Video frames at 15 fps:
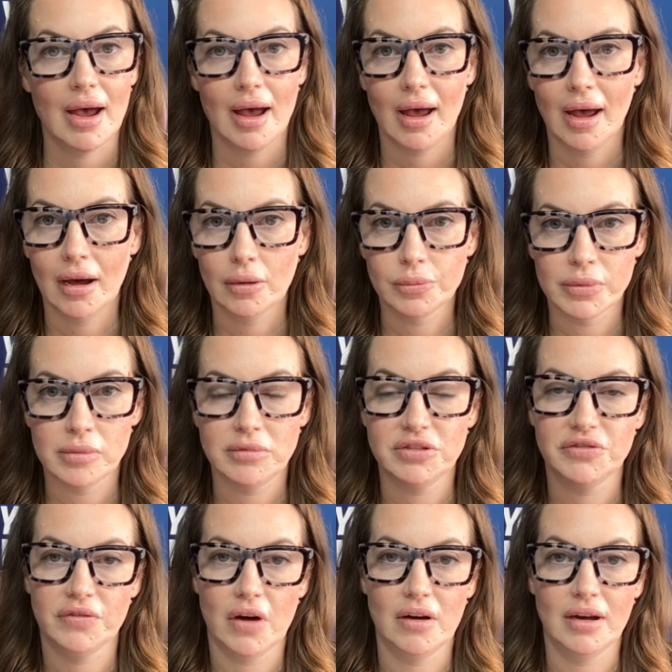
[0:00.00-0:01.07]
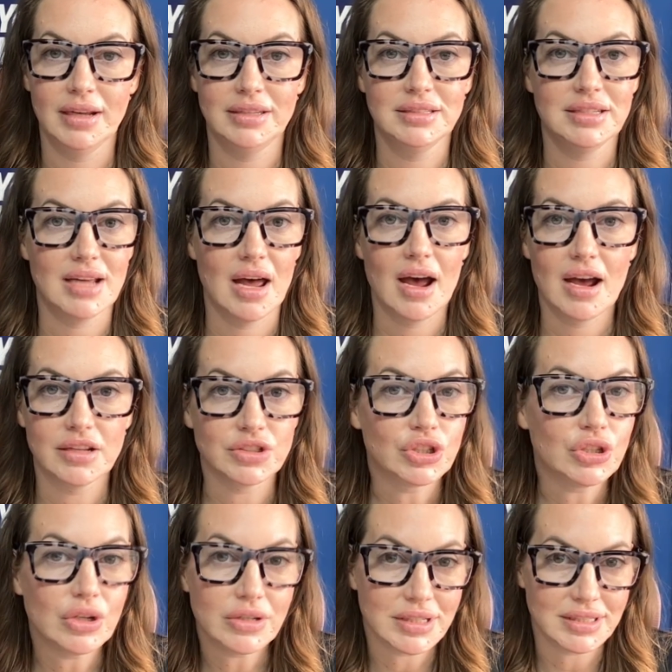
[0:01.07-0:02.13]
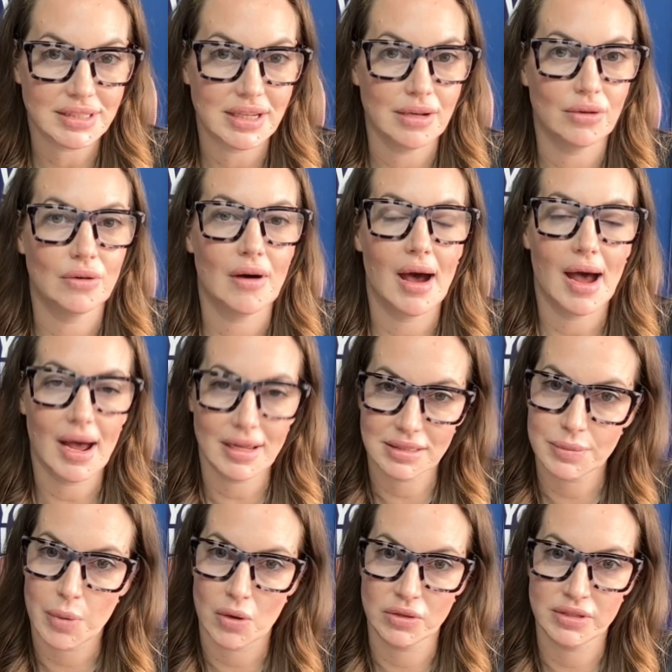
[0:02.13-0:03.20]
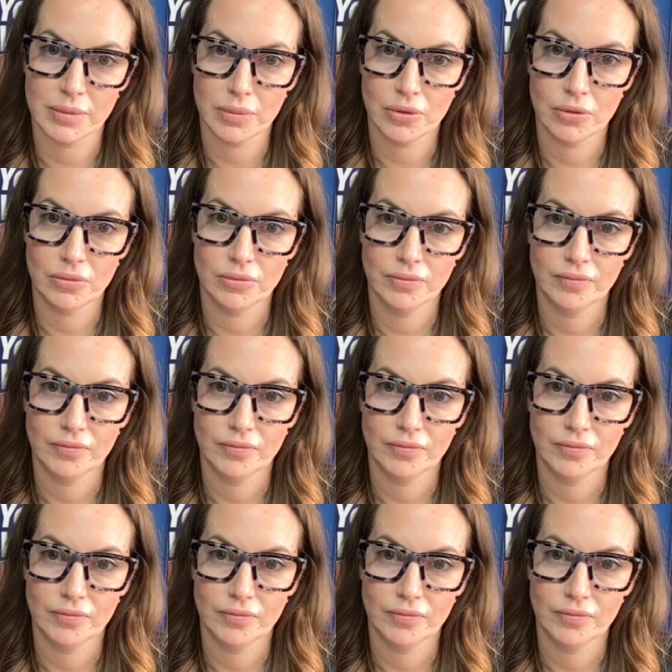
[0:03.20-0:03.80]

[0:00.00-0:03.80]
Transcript: help them to find as good a deal as possible.